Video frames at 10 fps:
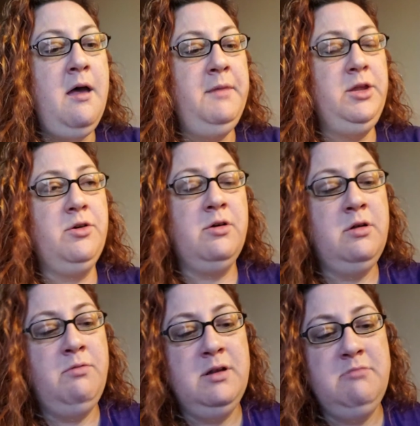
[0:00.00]
You're going
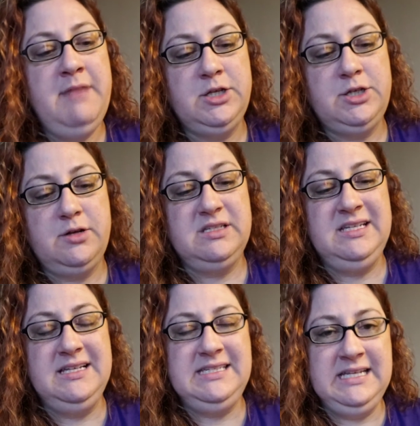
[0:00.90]
to want to make sure,
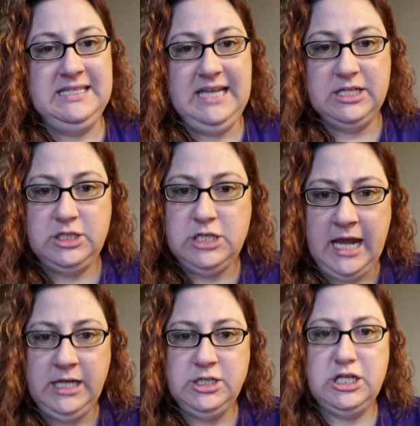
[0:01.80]
since Scentsy has
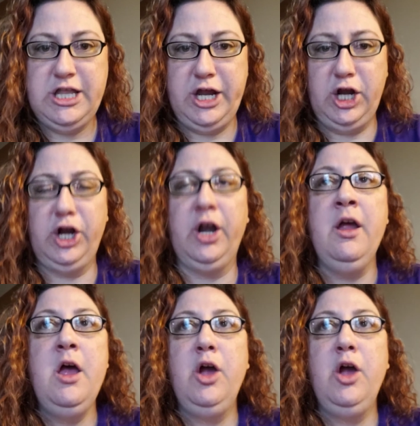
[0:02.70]
changed the